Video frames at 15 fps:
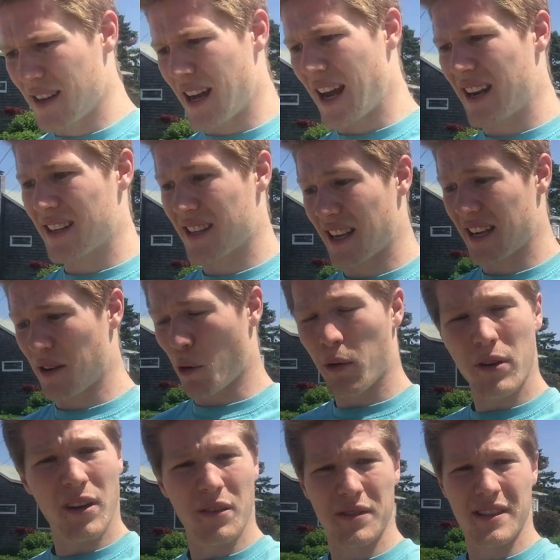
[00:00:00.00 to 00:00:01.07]
And it's like,
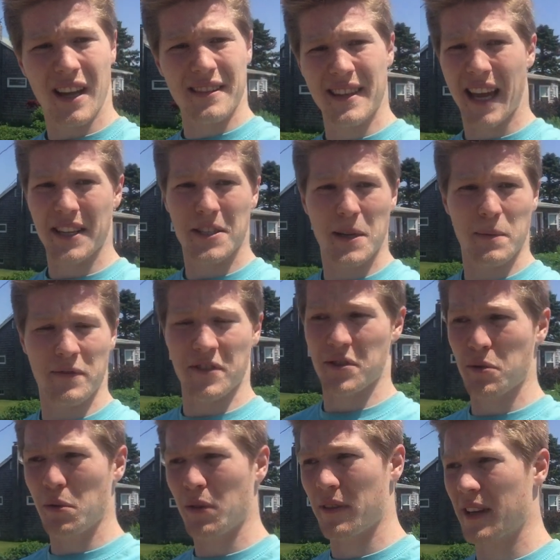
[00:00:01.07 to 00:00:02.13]
Orono is not that cheap of a school.